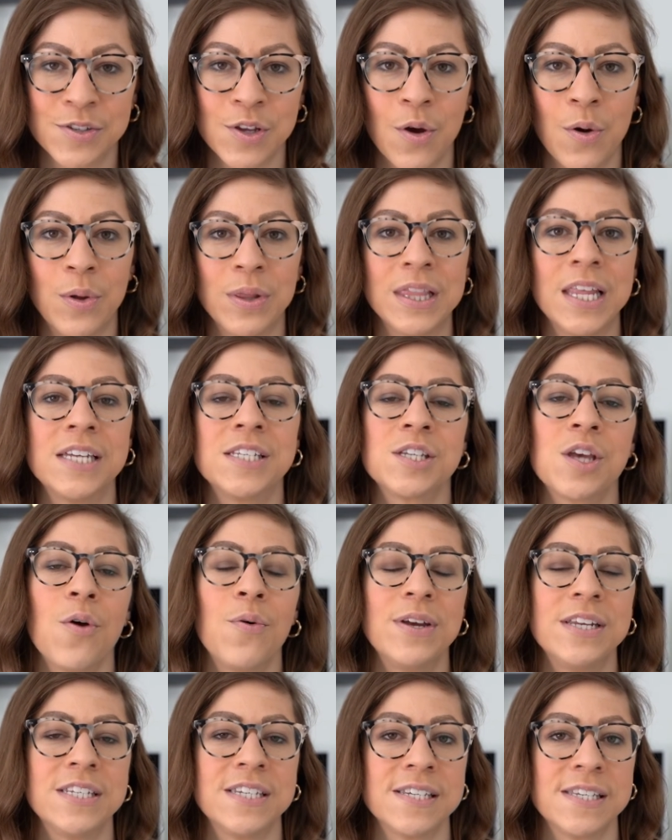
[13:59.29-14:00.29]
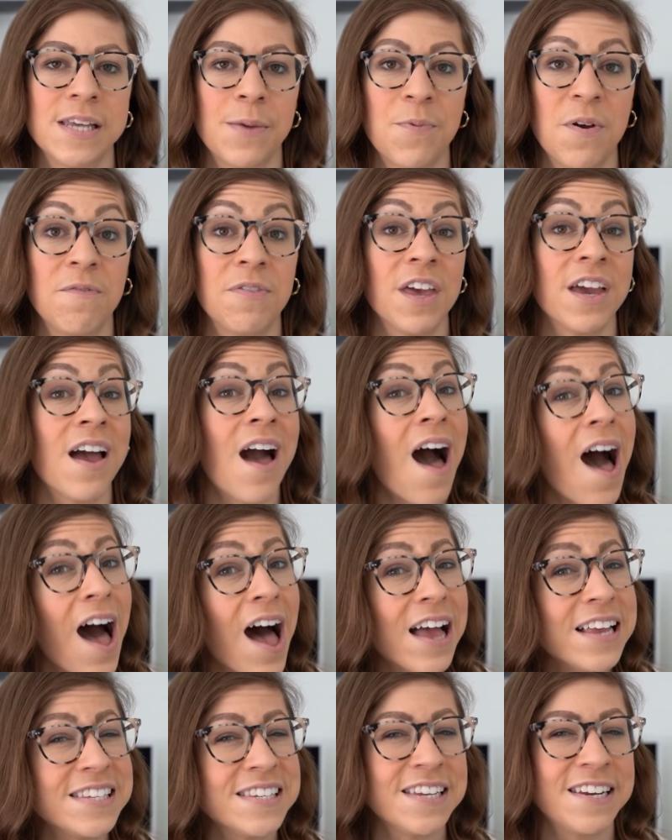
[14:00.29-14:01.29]
So let's go into some of the
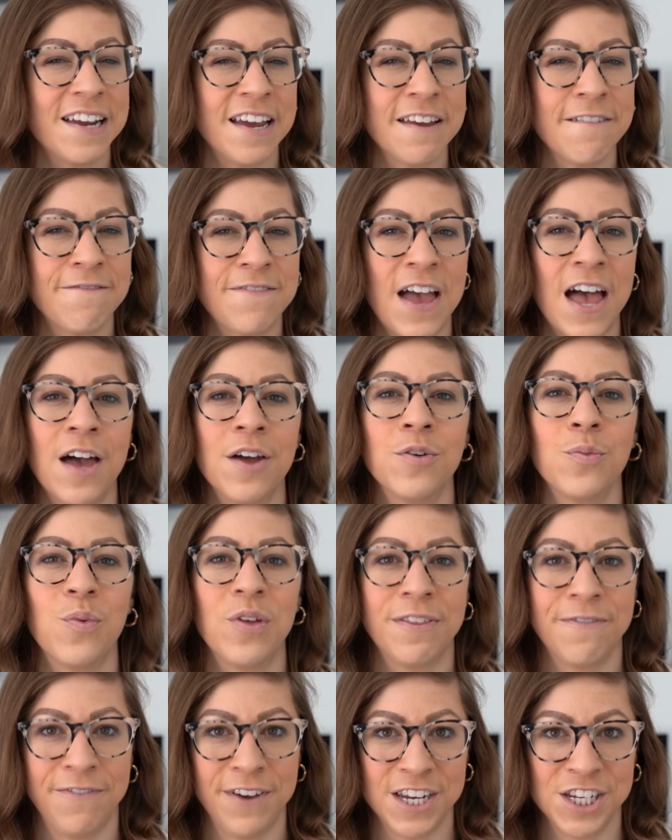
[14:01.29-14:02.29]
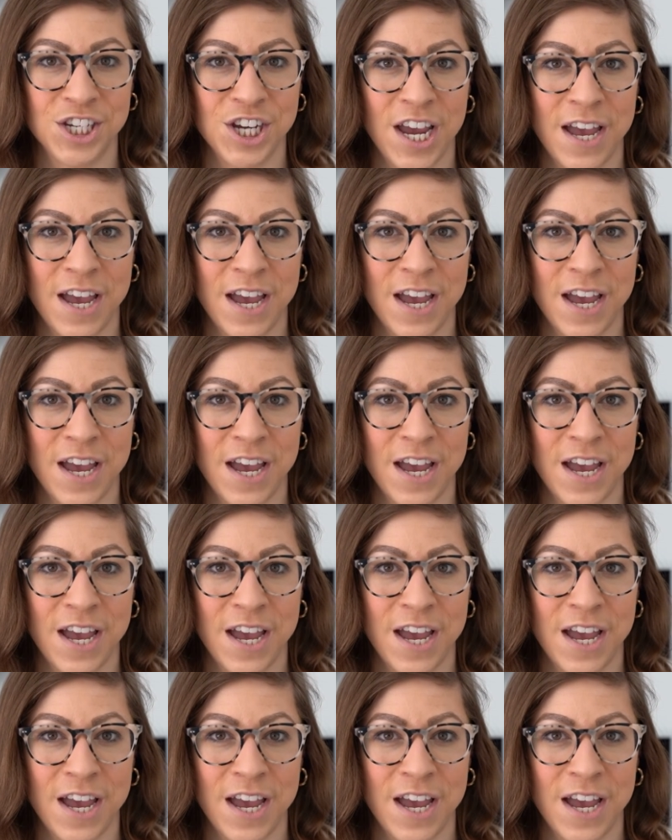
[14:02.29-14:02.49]
cons that I have found with Fig